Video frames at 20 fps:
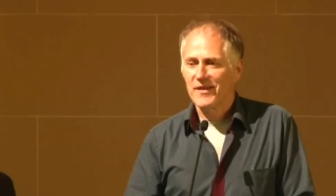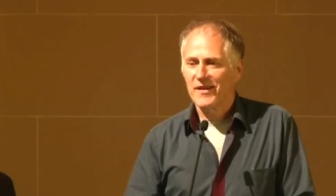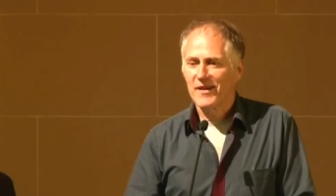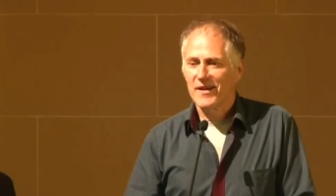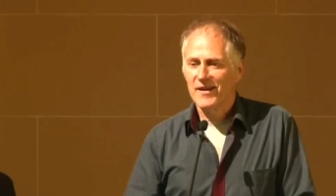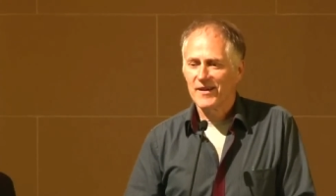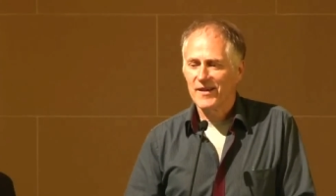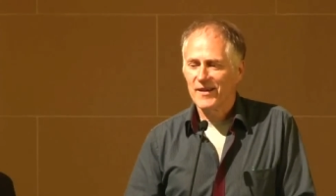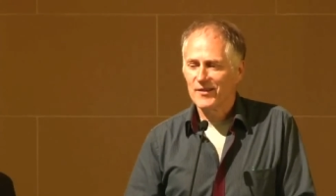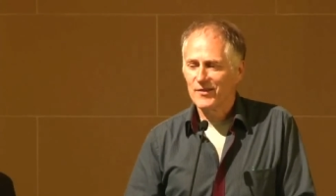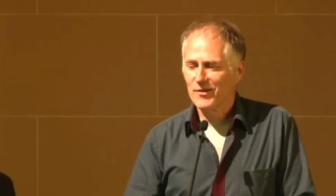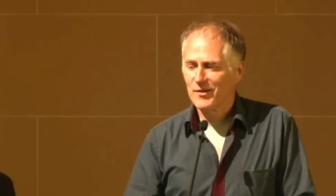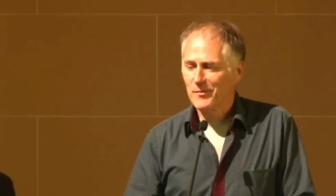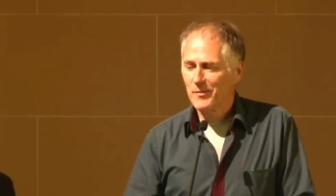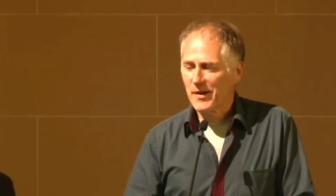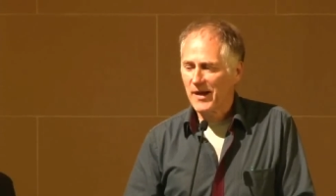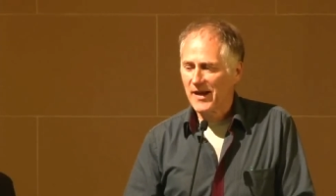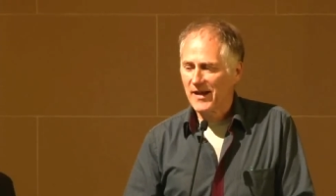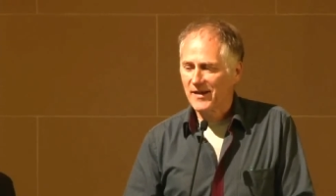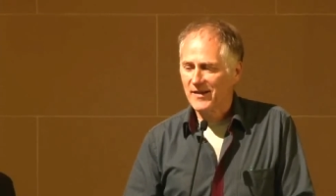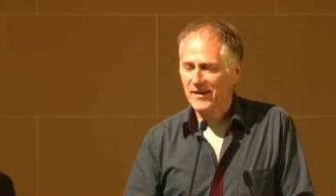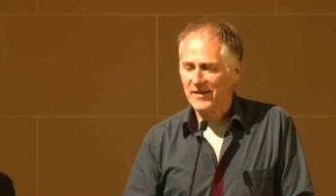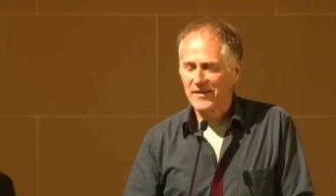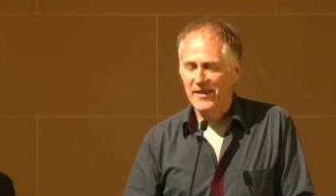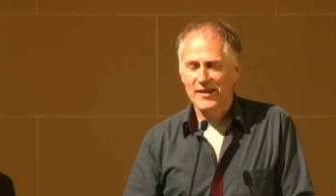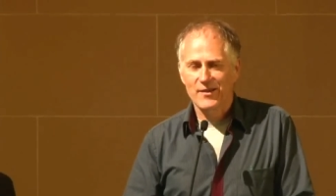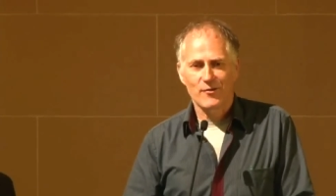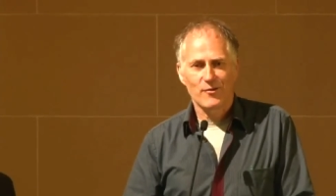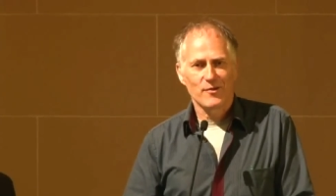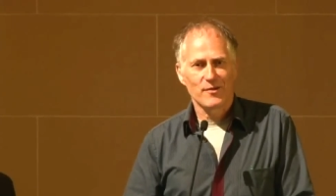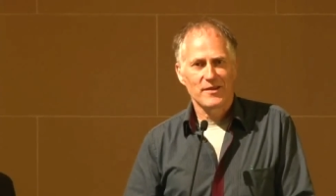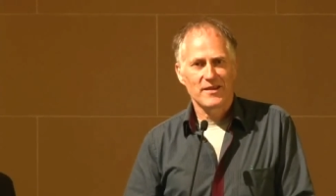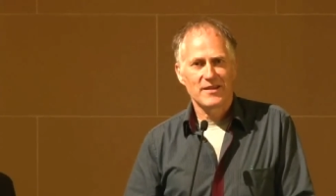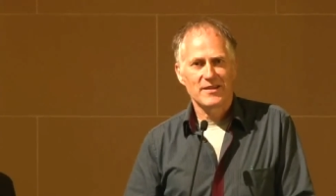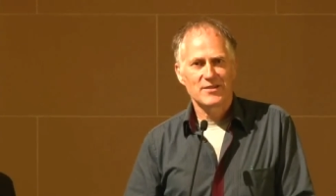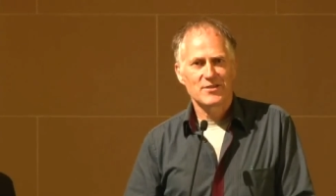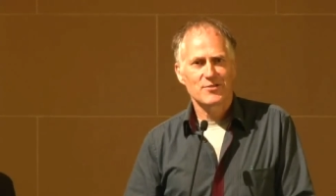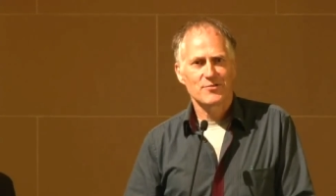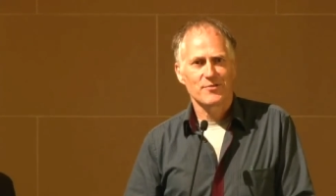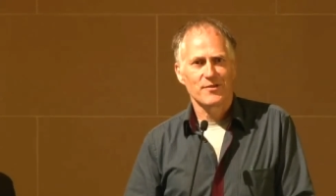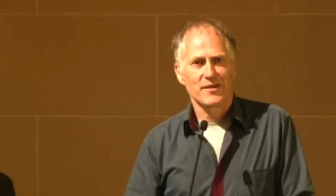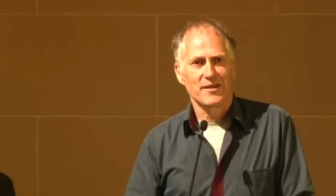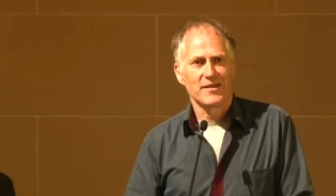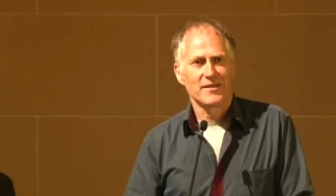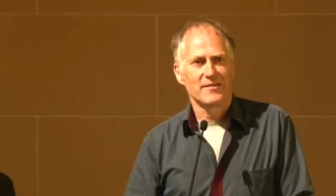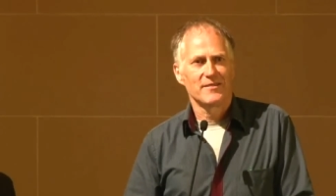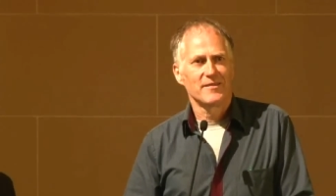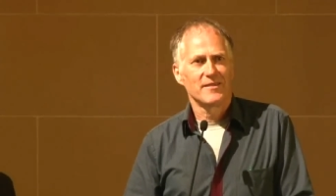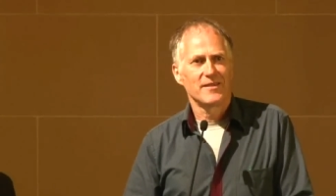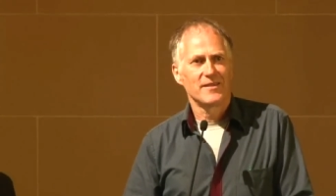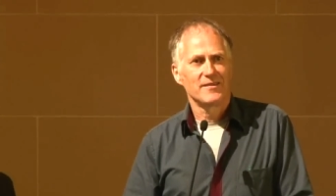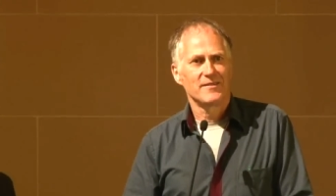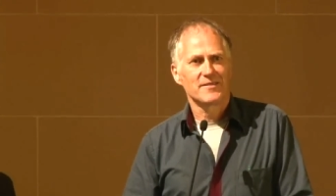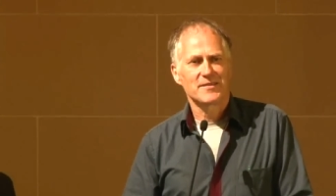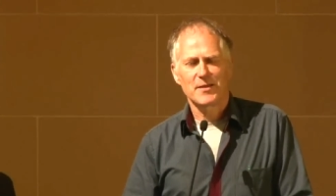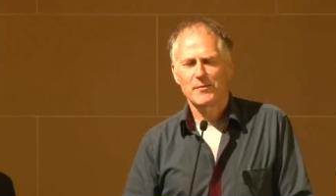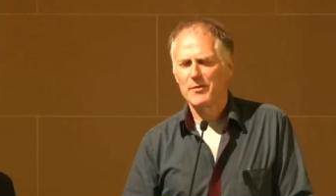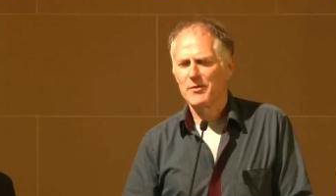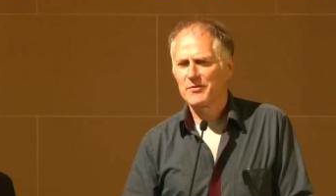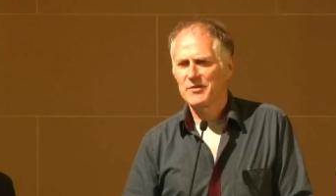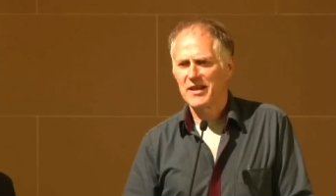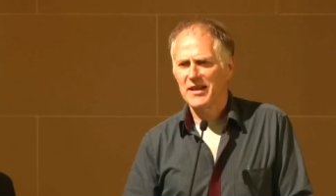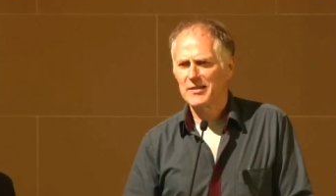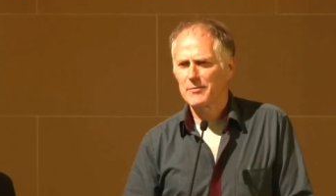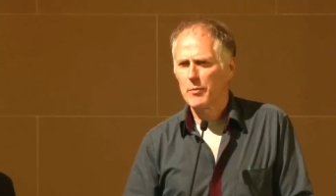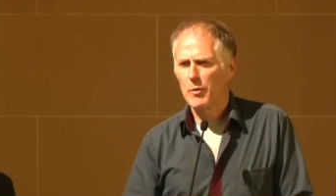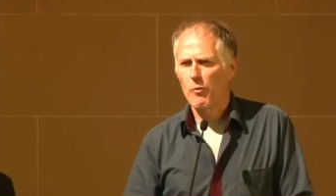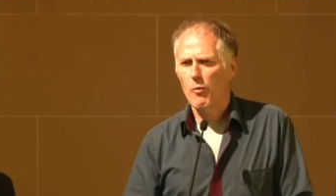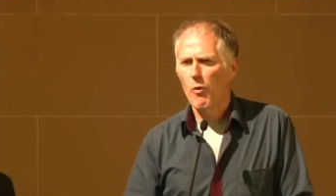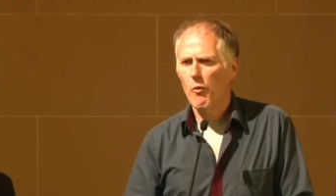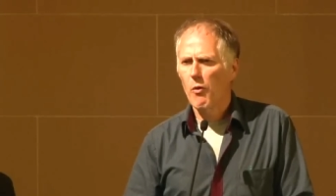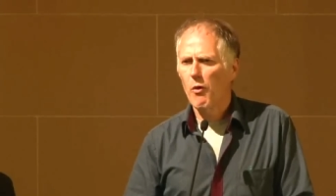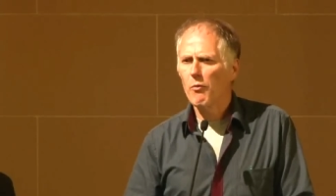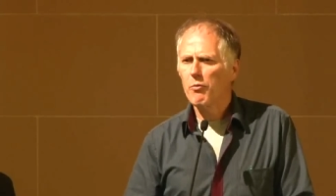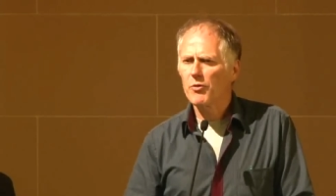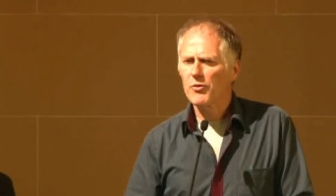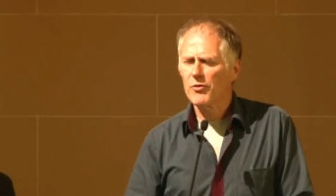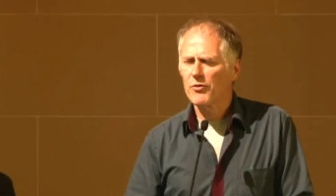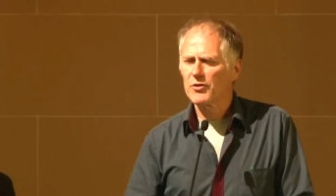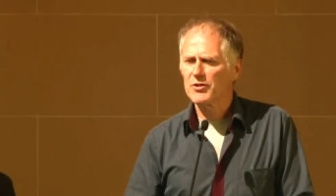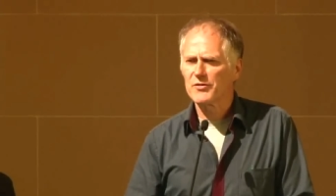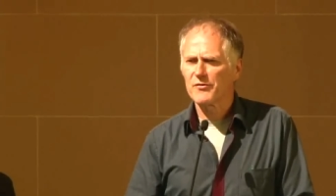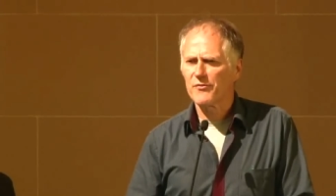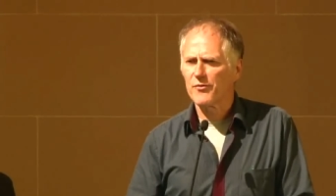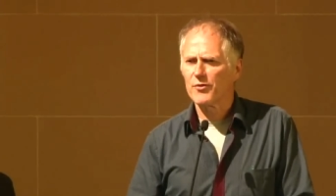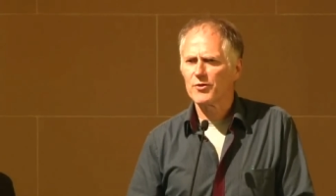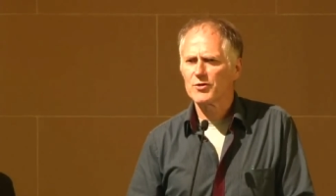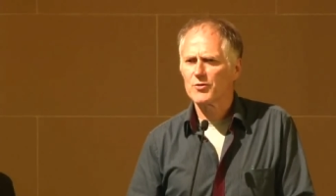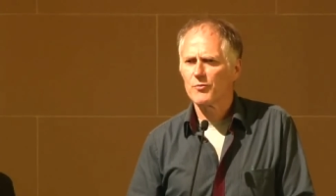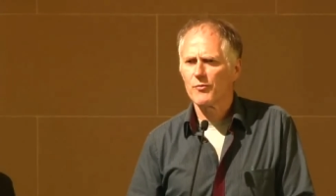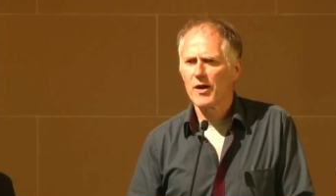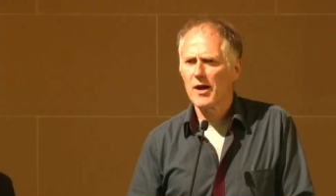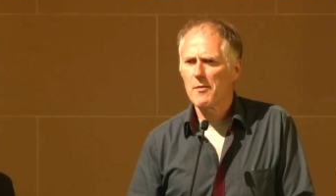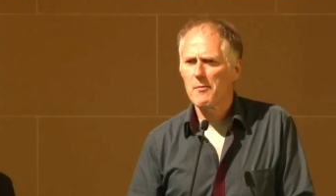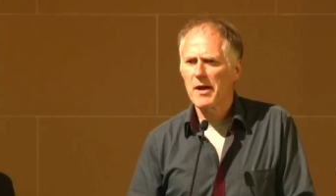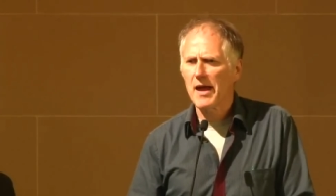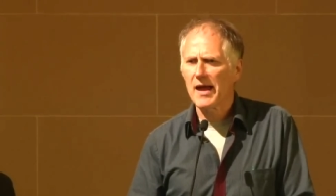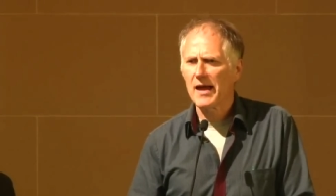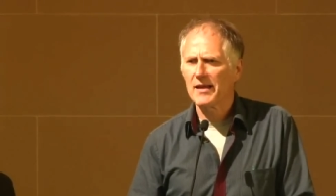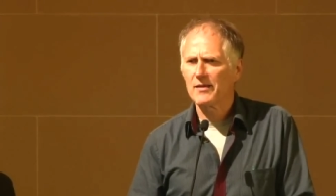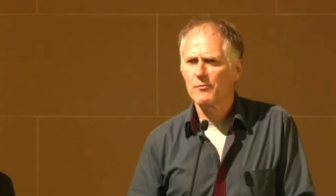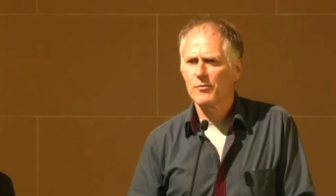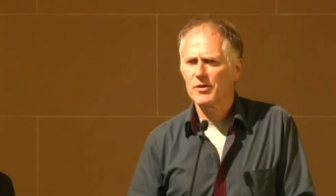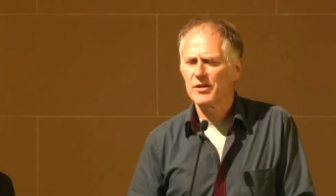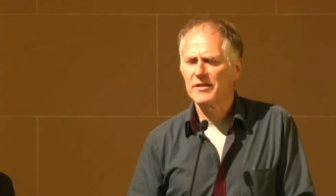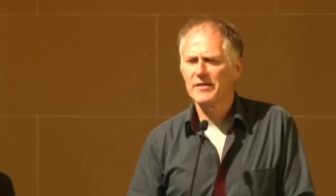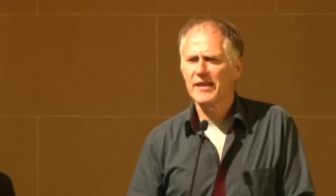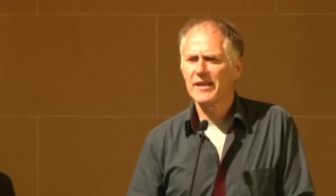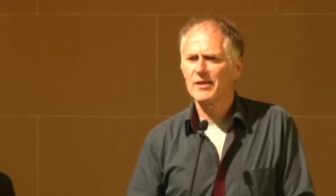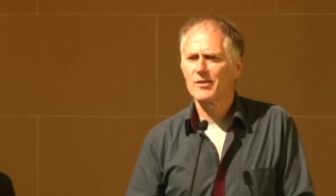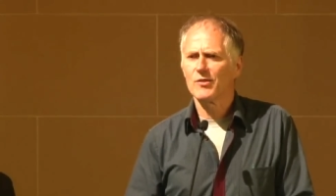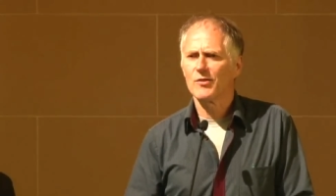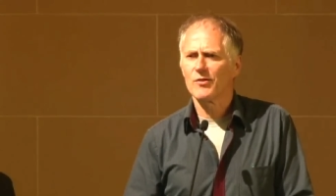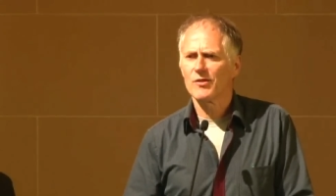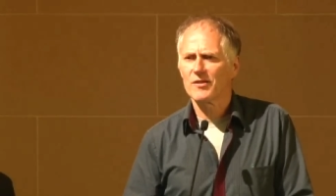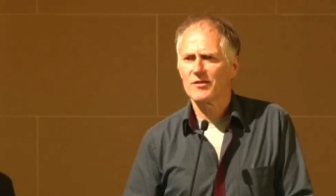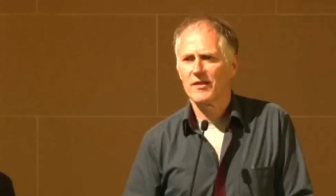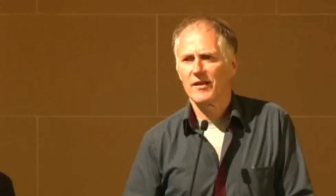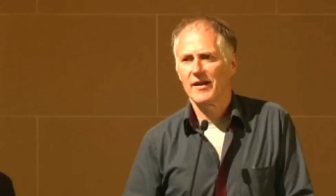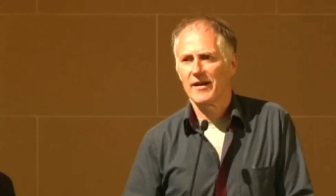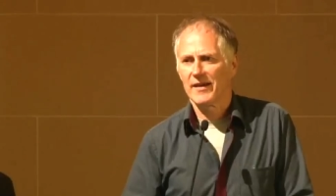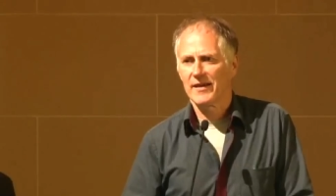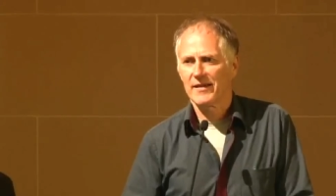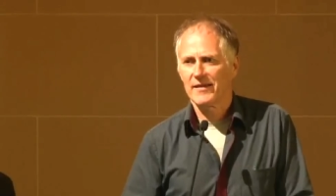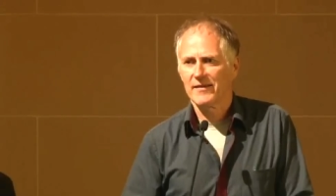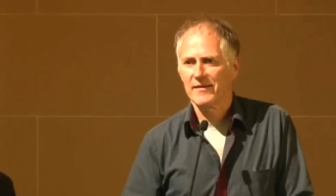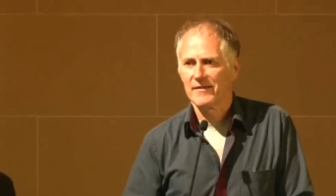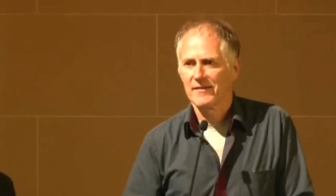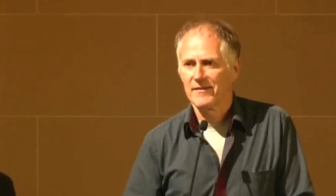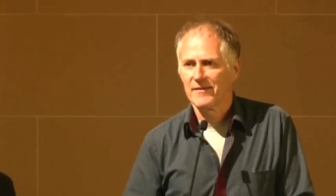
I, I look back at that early history, and, and somebody was asking me, well, what were those first web ads? What did they look like?